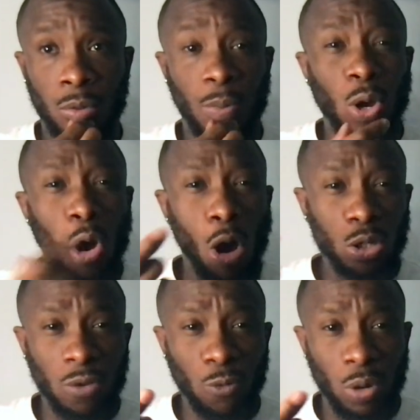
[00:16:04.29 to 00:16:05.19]

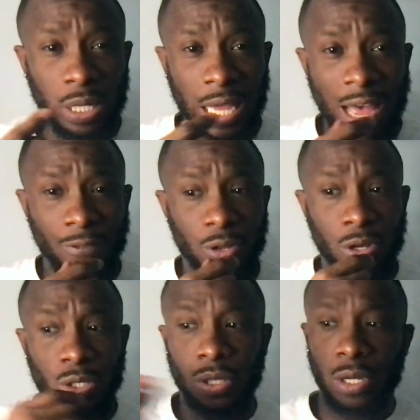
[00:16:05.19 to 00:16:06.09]
because of what they have
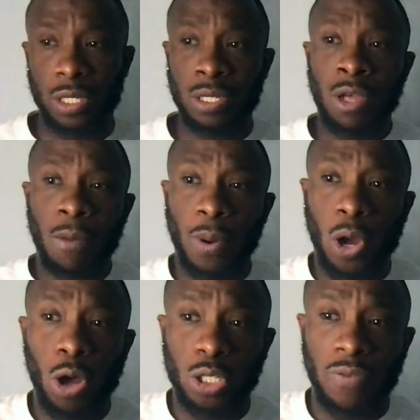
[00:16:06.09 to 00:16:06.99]
done to us,
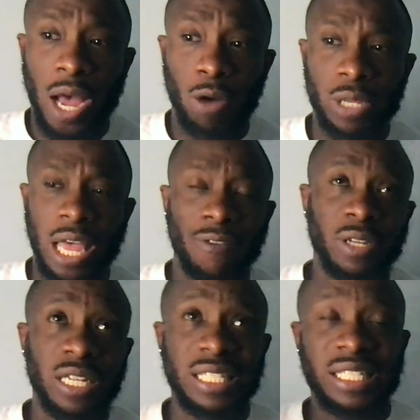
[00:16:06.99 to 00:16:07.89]
because of how they have
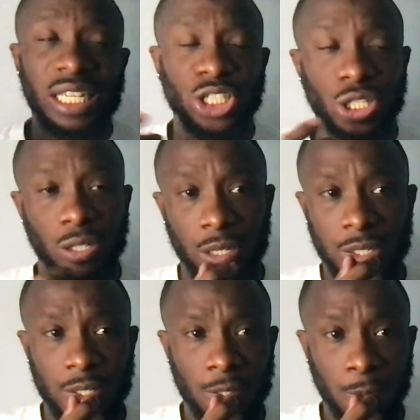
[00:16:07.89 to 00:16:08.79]
conditioned
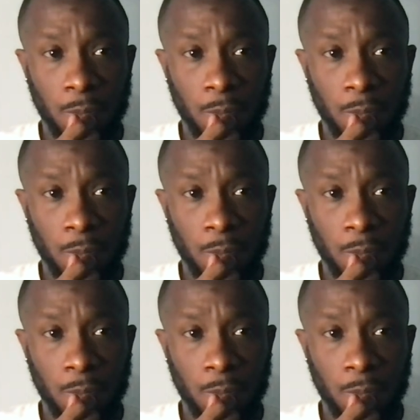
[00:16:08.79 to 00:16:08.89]
us.